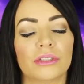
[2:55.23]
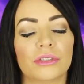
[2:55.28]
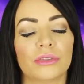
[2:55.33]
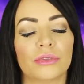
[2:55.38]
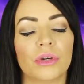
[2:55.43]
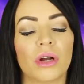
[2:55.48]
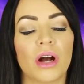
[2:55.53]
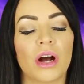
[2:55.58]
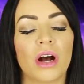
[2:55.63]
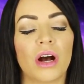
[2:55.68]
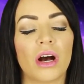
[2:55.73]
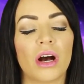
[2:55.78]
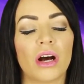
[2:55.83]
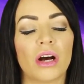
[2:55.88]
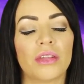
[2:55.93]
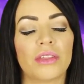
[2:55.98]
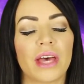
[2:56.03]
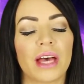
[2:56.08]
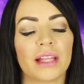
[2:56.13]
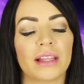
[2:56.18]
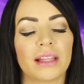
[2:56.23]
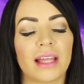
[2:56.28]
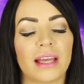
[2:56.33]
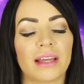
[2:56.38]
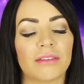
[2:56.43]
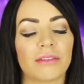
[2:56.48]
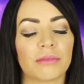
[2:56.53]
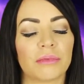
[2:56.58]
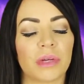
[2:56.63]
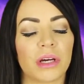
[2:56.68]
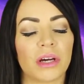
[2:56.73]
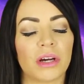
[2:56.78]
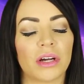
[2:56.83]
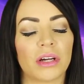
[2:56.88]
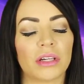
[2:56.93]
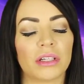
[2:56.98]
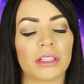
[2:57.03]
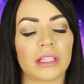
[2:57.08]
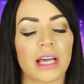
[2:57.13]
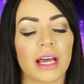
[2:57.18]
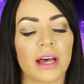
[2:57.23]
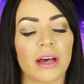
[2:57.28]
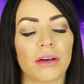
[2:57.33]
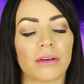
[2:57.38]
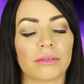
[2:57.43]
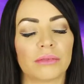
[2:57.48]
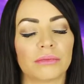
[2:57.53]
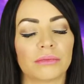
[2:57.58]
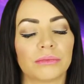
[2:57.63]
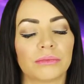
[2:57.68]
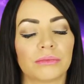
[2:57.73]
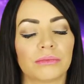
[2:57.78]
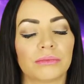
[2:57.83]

Draw that light from the heart down